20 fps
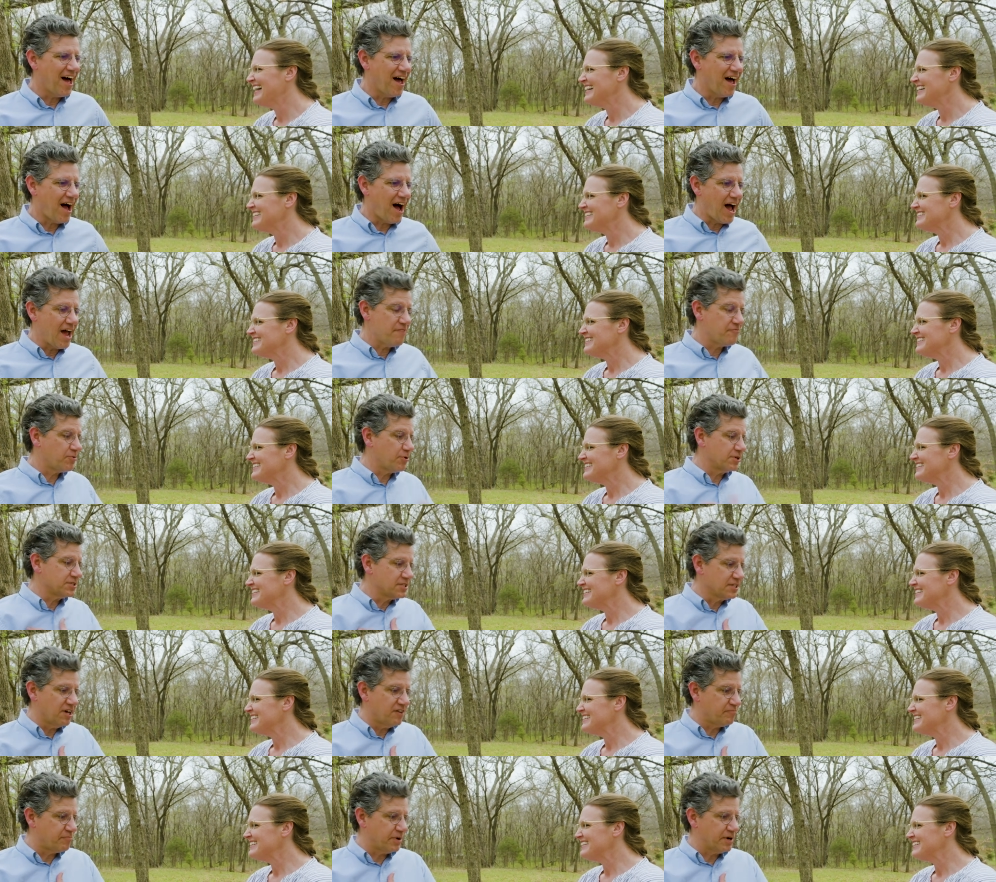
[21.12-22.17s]
Speaker 1: uh, I, of
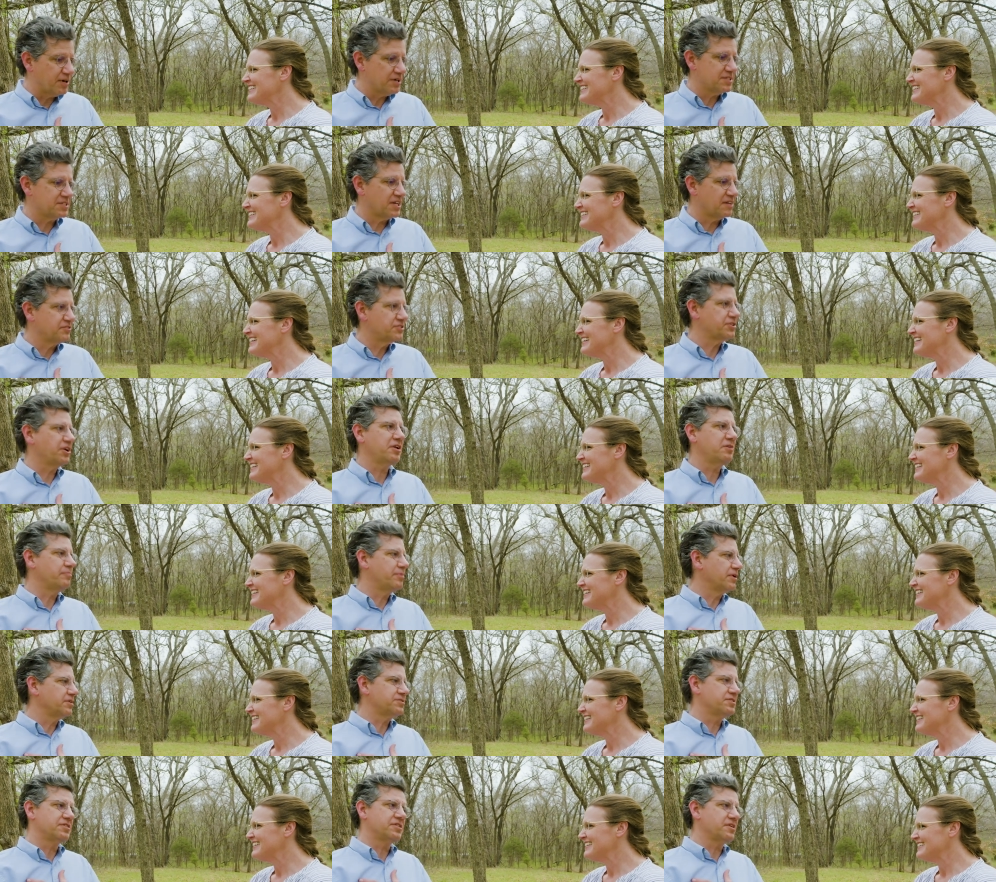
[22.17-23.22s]
course, love birds. I've studied
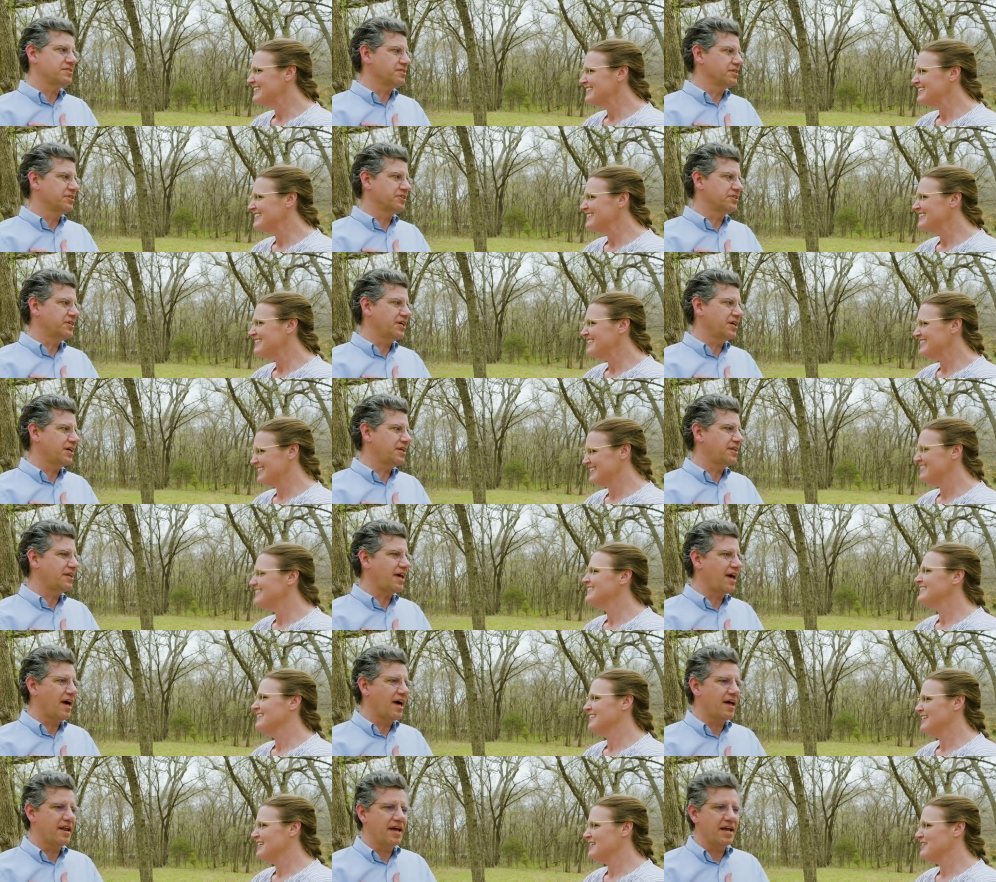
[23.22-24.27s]
birds since I was a little kid.
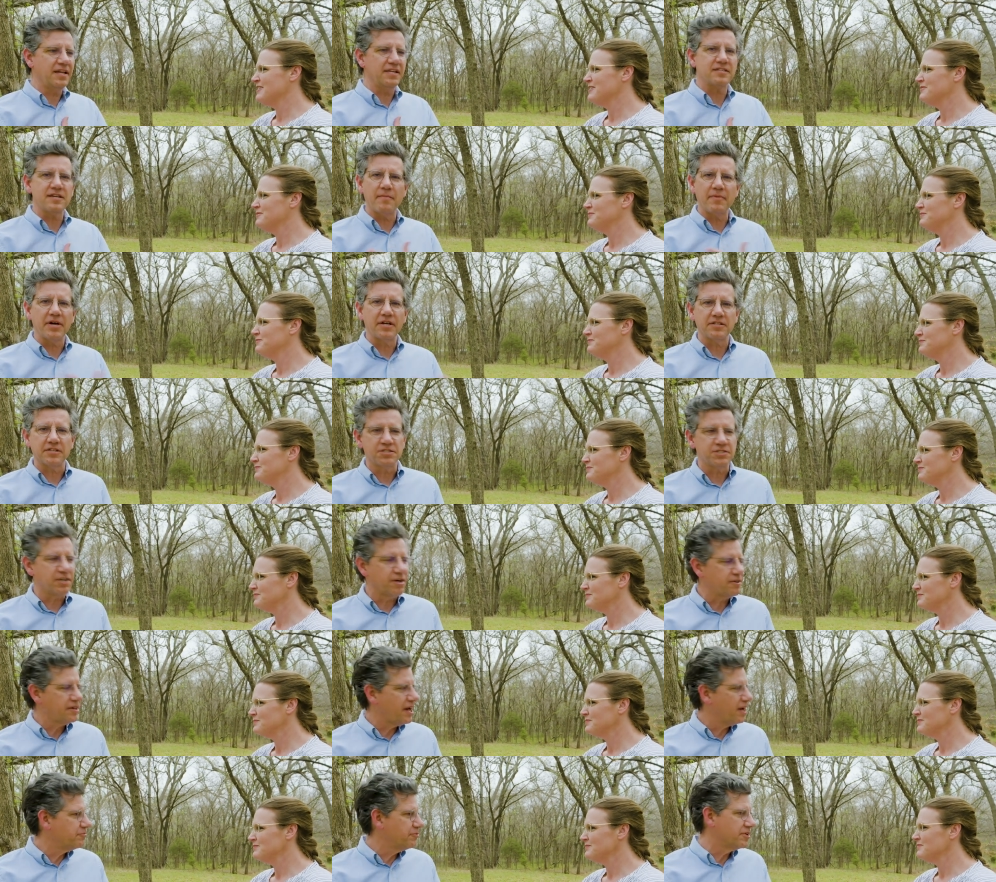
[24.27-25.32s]
And anytime I get to
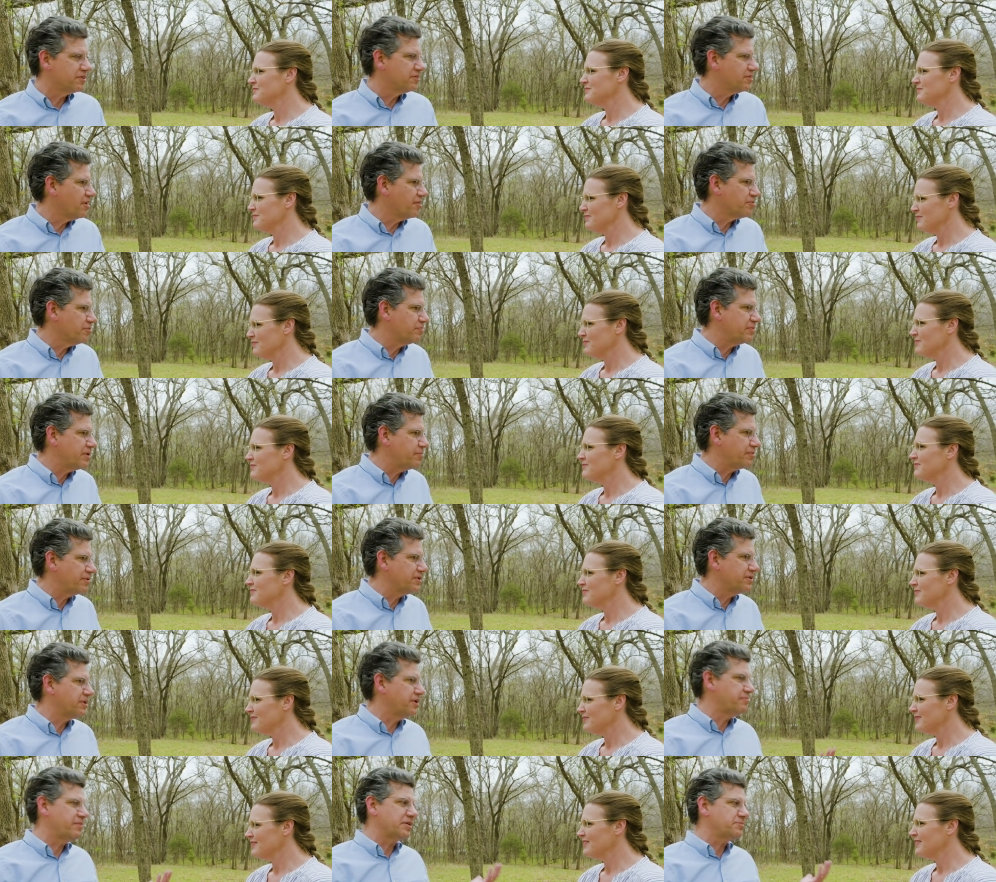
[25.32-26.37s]
share that with other
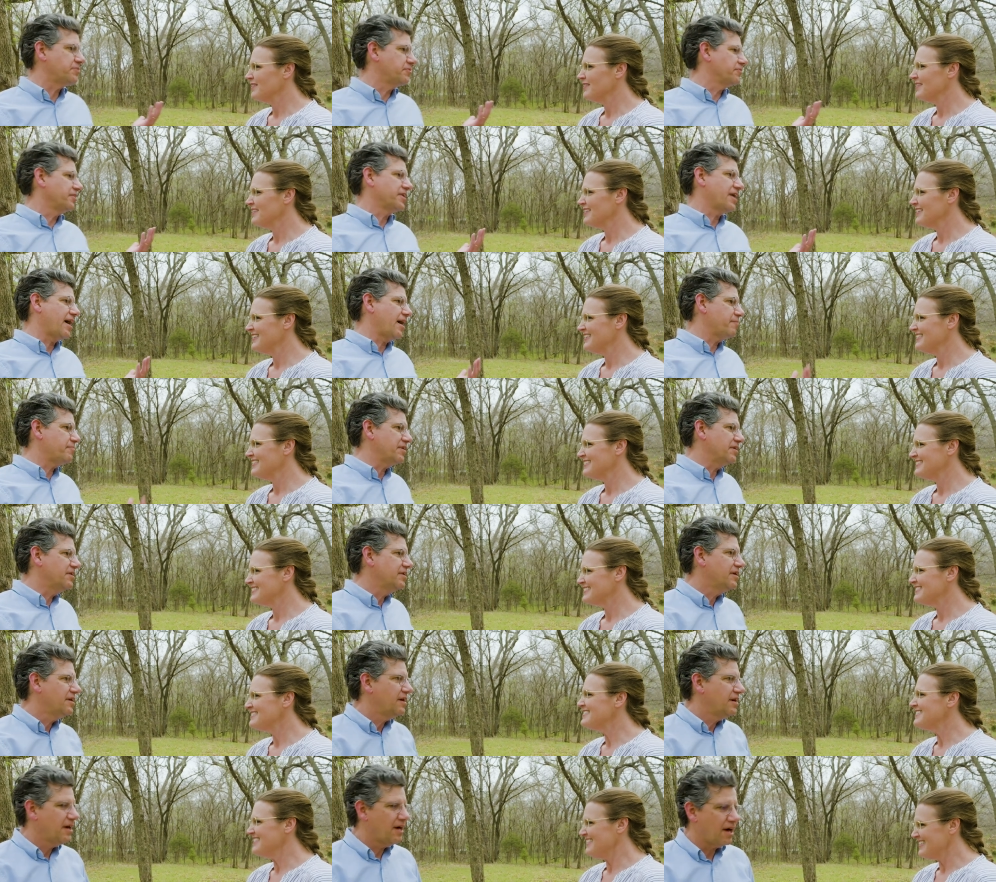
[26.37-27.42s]
people, it makes me really happy.
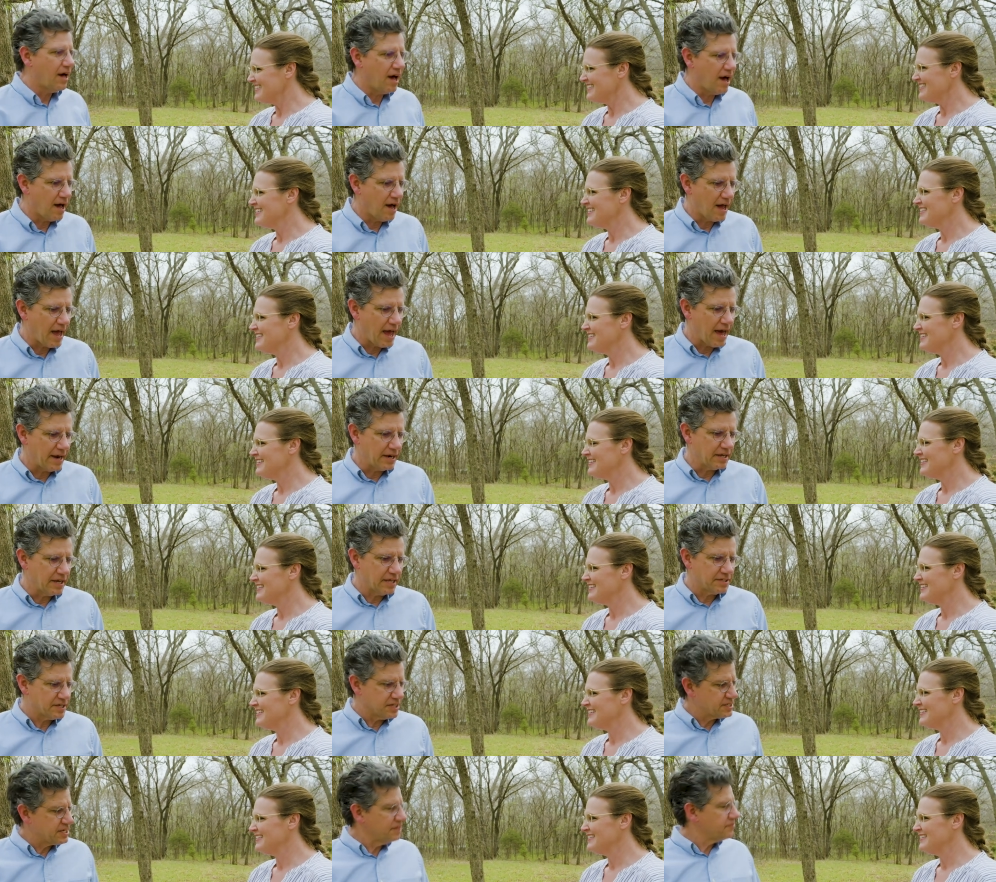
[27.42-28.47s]
Uh, and it,
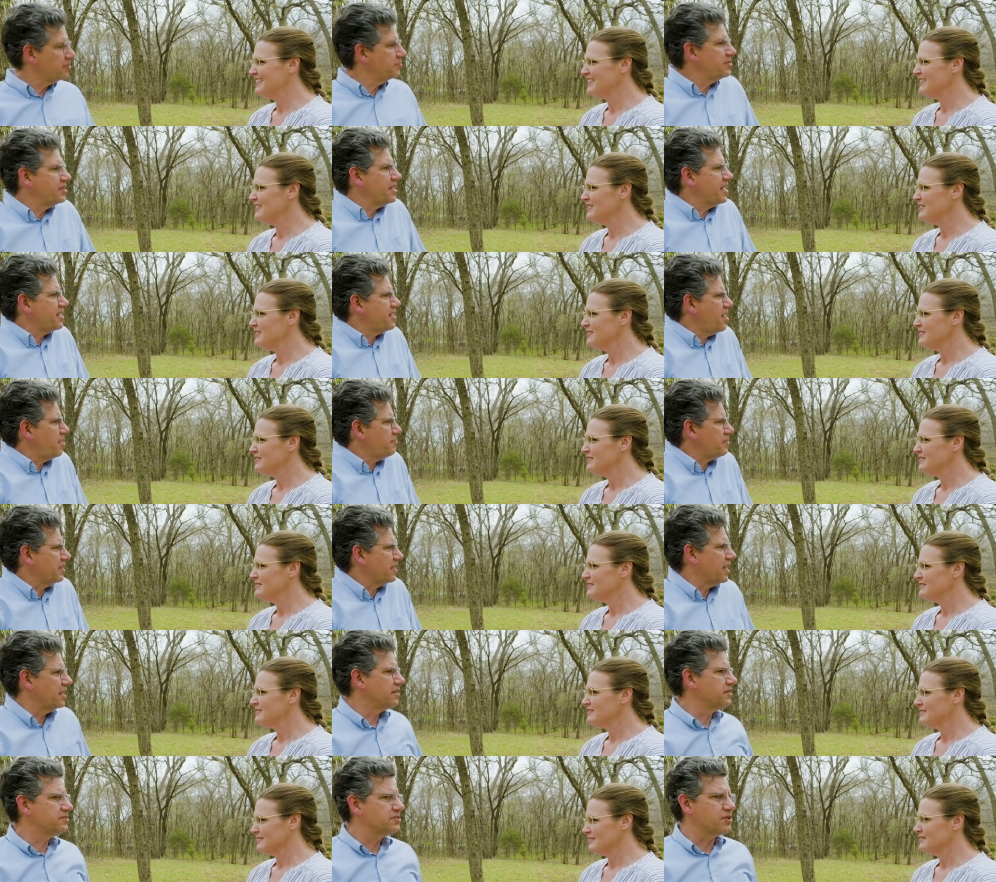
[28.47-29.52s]
it doesn't have to be that
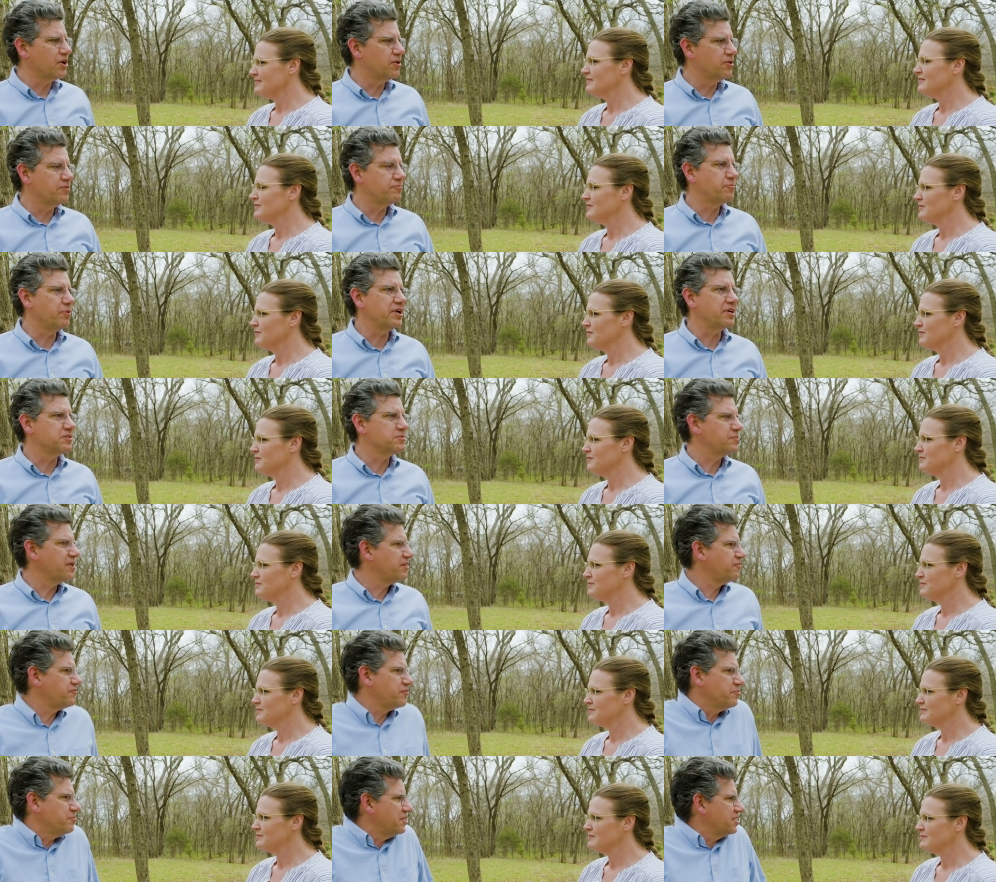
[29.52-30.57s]
complicated. So if we can
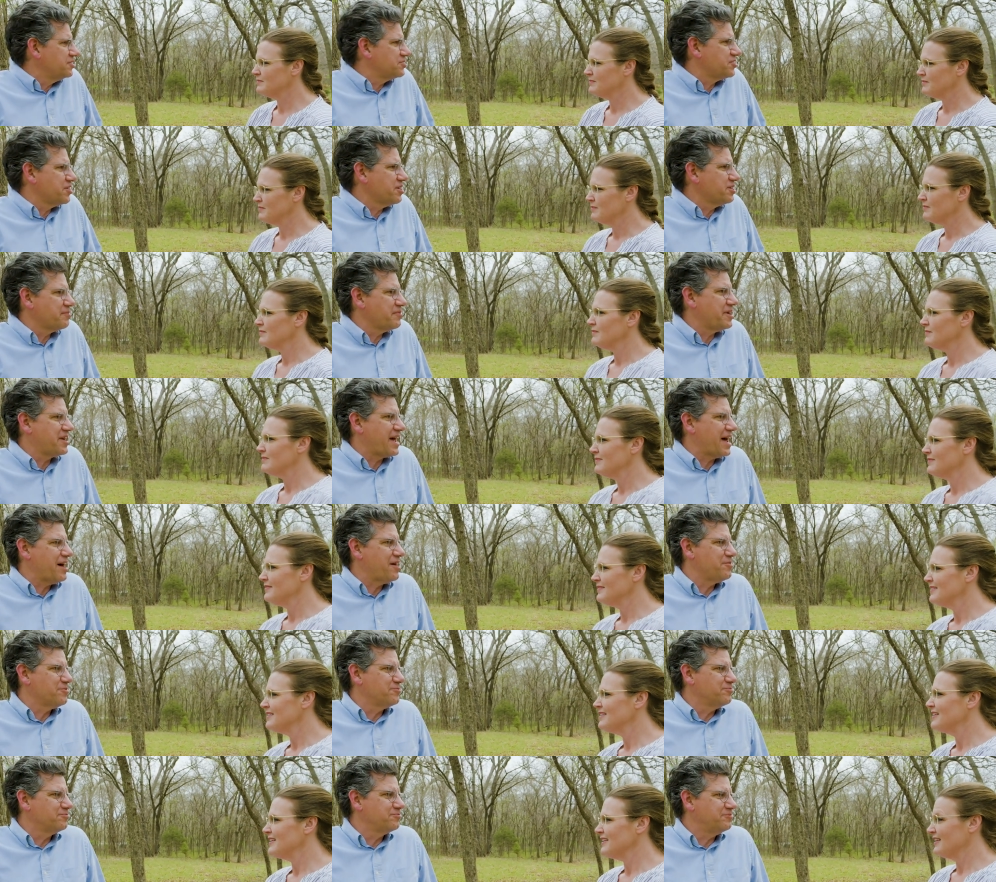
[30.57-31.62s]
spend a few minutes talking about
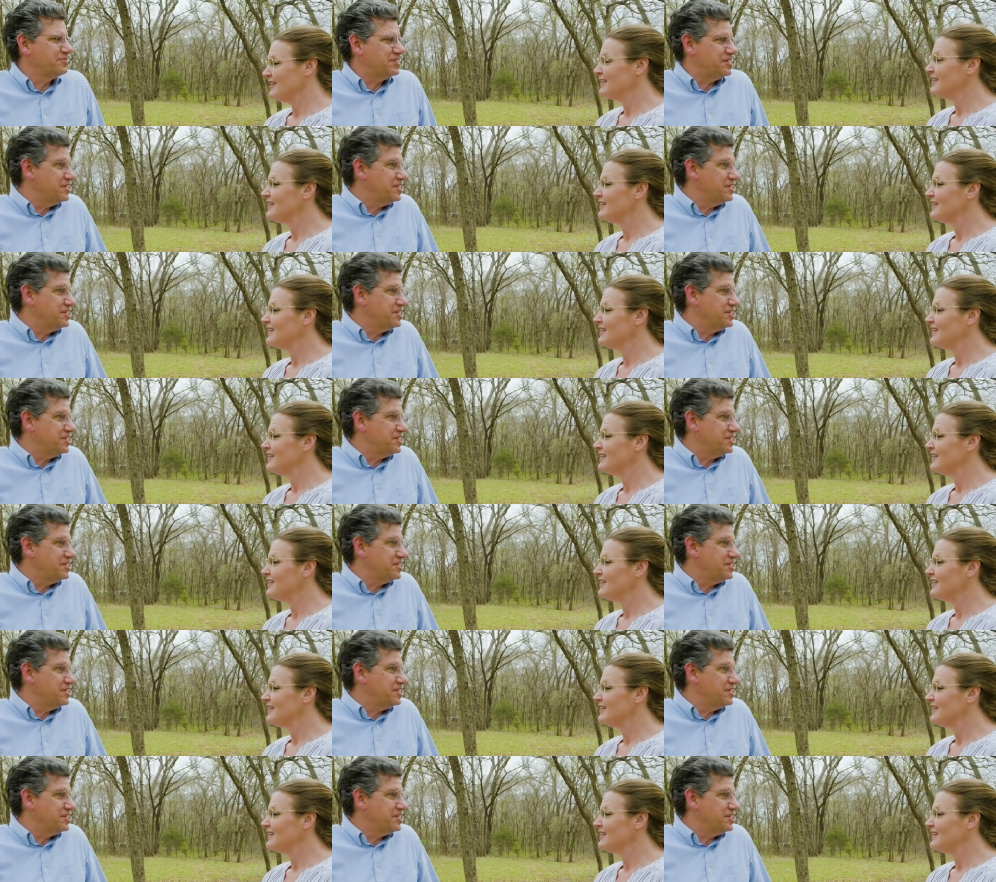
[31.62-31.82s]
how